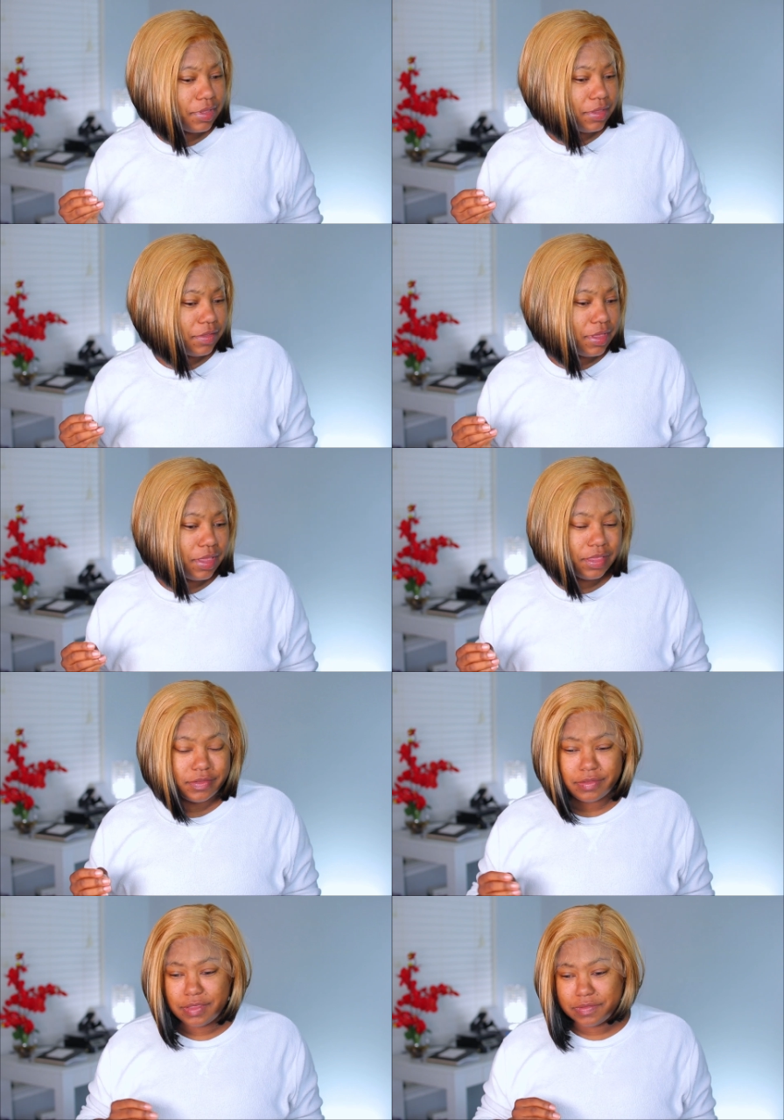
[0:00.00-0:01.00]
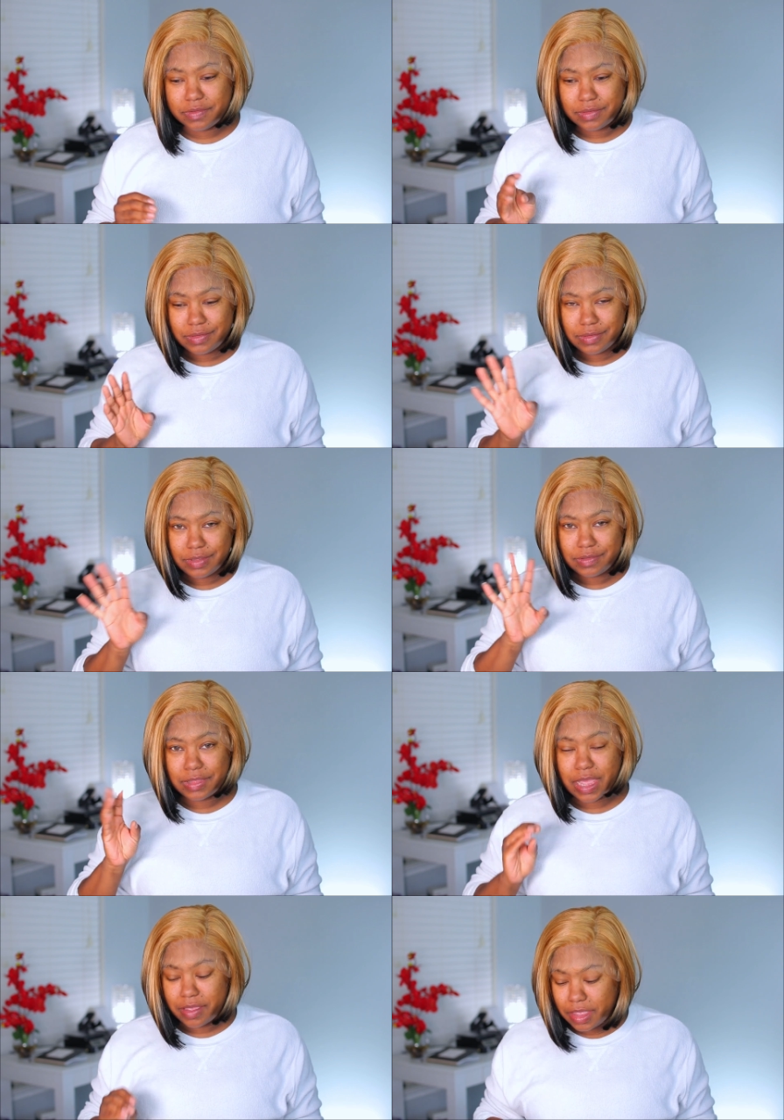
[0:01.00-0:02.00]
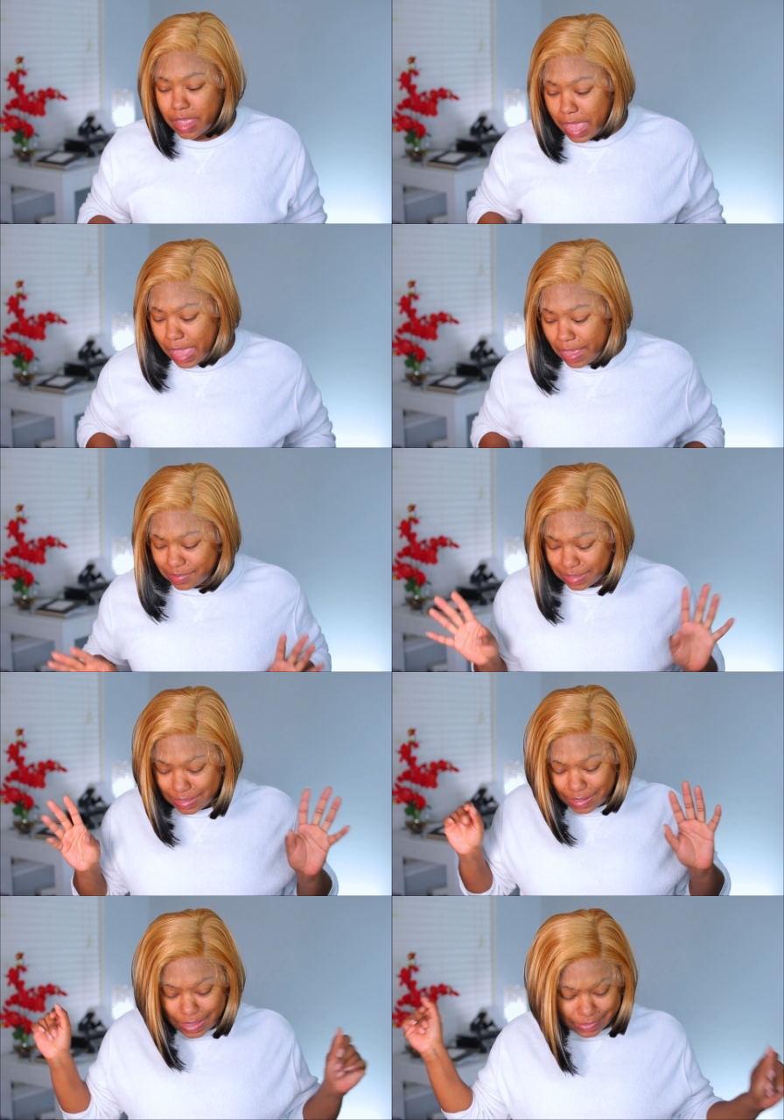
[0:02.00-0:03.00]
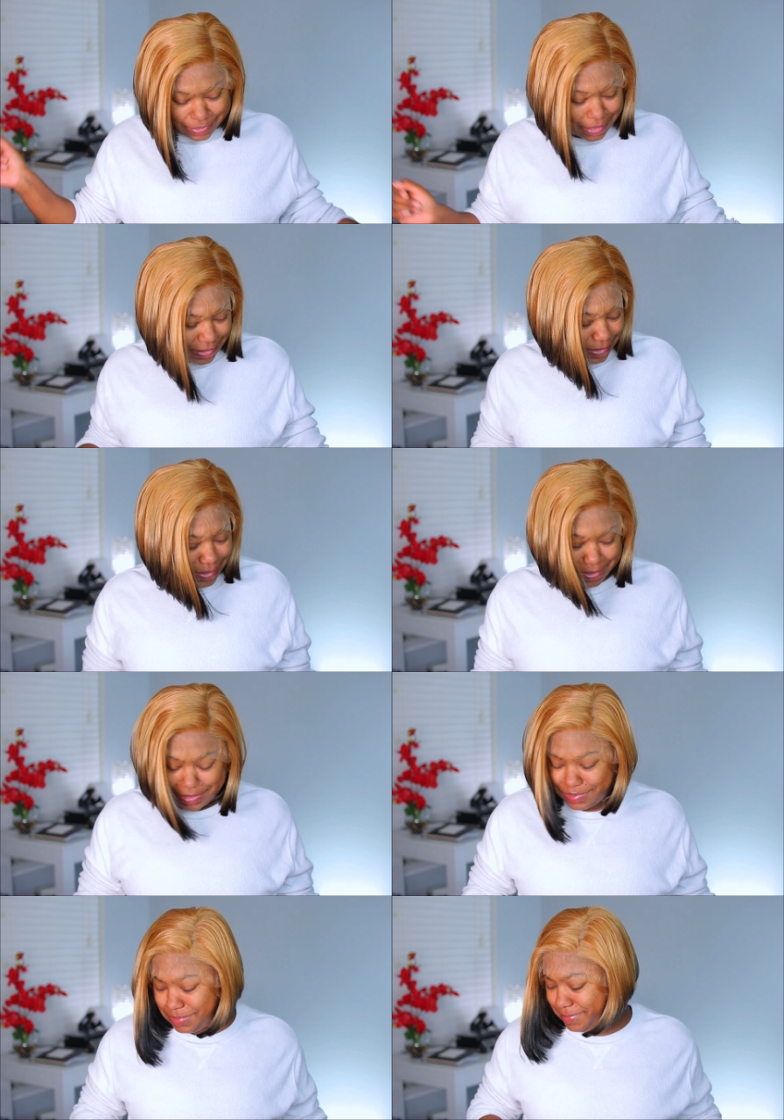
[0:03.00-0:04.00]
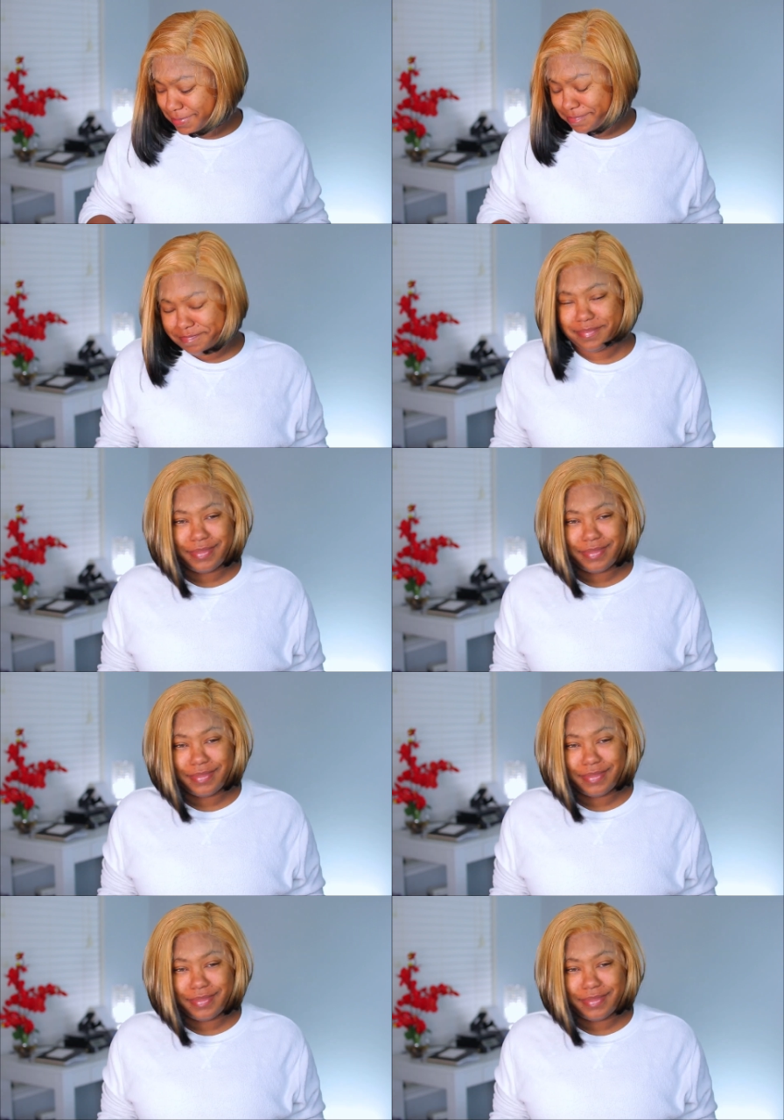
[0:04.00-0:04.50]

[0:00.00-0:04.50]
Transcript: it is it's it's not it's it's it's it's